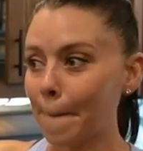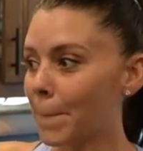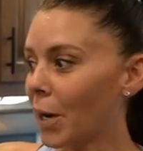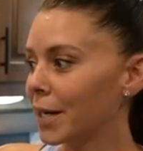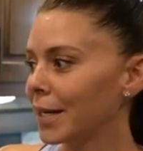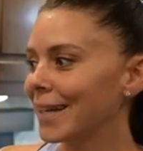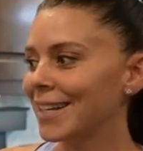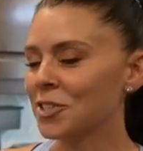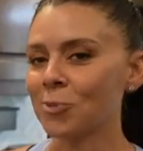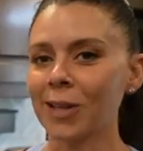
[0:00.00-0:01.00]
but
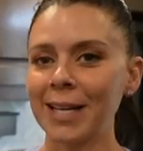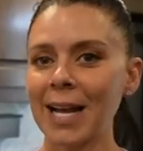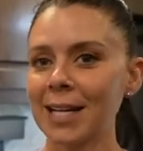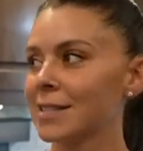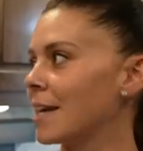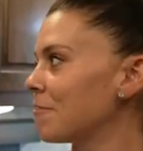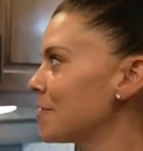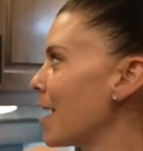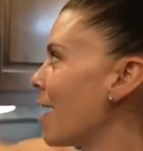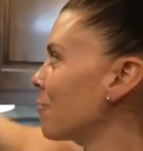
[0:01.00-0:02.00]
it's really not safe
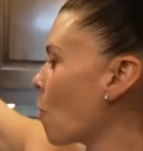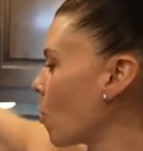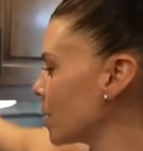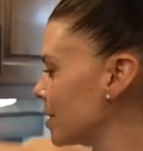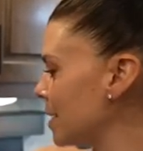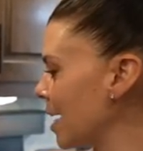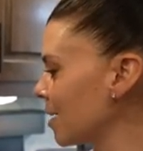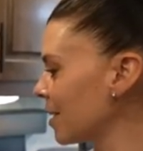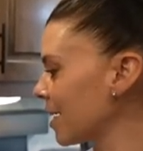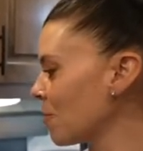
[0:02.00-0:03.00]
to have cords
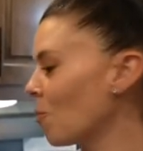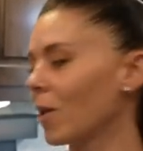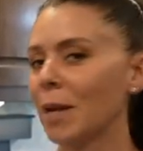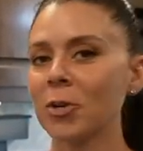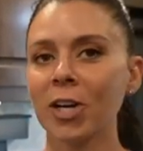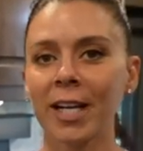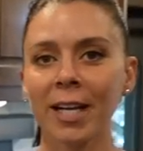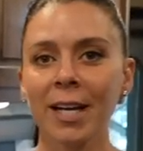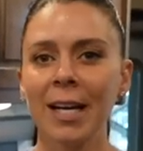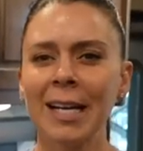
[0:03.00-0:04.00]
dangling while I'm cooking,